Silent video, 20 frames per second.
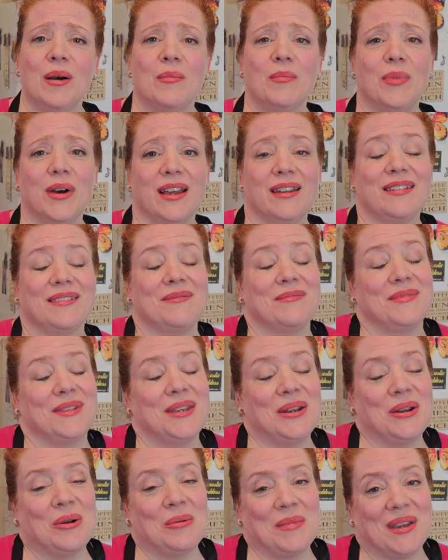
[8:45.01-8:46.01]
But you
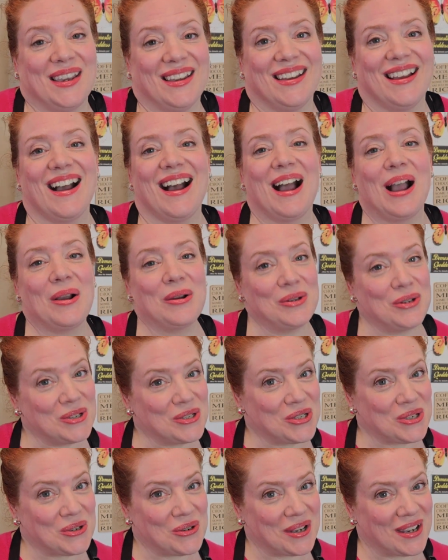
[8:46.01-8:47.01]
know me, I'm going to
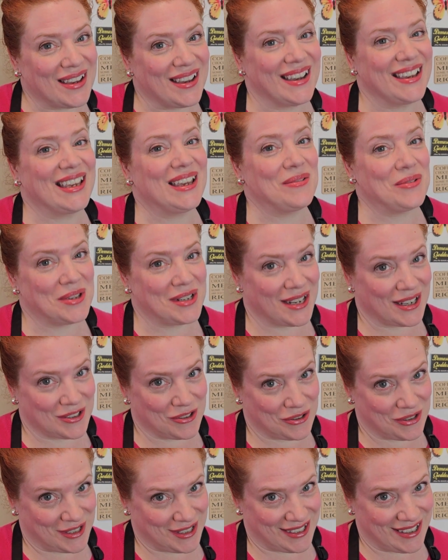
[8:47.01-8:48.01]
show you and give you an
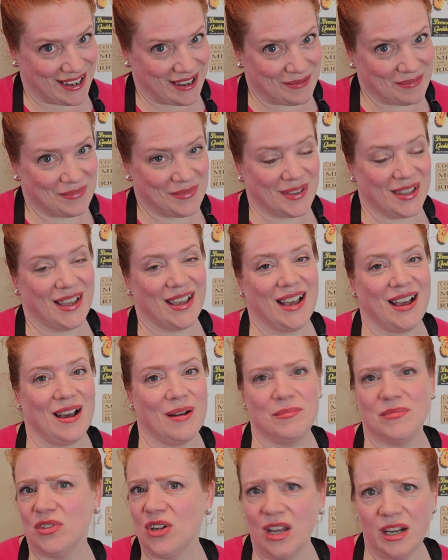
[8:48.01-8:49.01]
extra step.
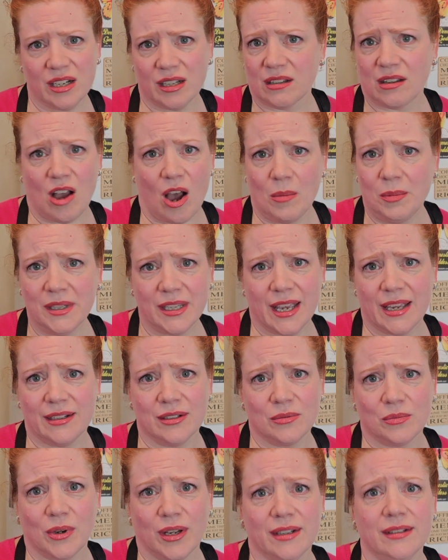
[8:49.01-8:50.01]
Not a complicated
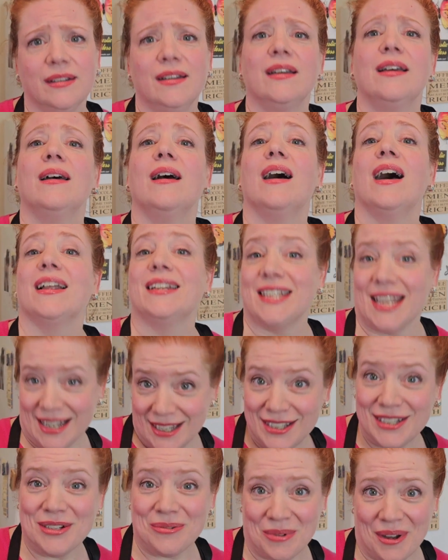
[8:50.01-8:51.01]
one, a
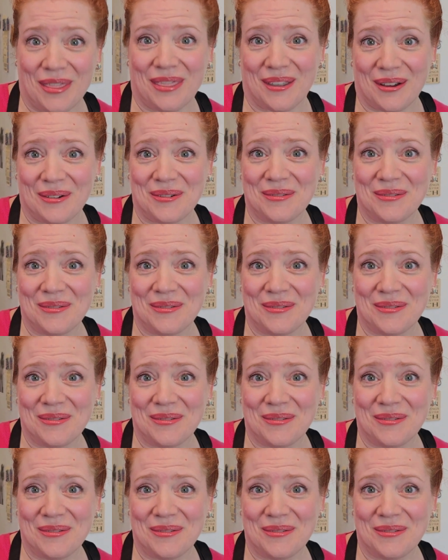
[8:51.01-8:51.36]
tasty one though.